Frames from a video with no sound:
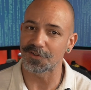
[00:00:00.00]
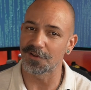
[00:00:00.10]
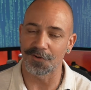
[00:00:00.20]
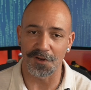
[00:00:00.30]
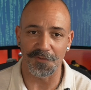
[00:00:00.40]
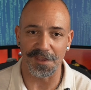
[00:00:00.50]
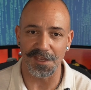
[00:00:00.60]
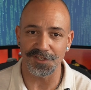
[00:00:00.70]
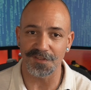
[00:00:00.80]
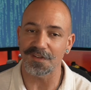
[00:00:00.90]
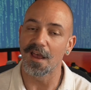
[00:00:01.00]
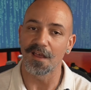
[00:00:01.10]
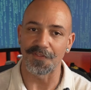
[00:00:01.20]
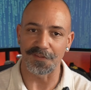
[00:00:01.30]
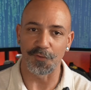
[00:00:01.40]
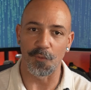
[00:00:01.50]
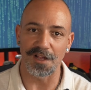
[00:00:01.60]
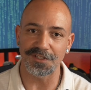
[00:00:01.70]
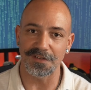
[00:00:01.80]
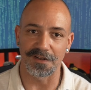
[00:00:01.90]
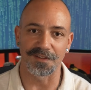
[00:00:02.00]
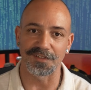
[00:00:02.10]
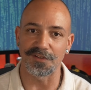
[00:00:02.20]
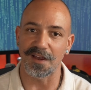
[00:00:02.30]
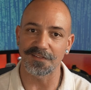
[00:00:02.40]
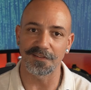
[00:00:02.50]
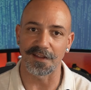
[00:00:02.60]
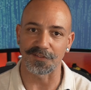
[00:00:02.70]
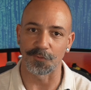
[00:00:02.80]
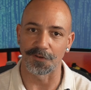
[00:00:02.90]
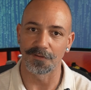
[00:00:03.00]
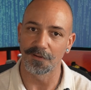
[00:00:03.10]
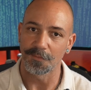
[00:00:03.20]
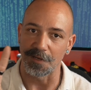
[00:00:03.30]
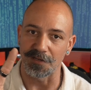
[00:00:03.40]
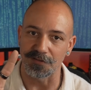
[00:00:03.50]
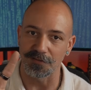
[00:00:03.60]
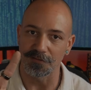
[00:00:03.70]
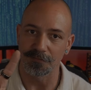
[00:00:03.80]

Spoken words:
turn on notifications. Thanks for watching, and I'll see you guys in the next one. Peace.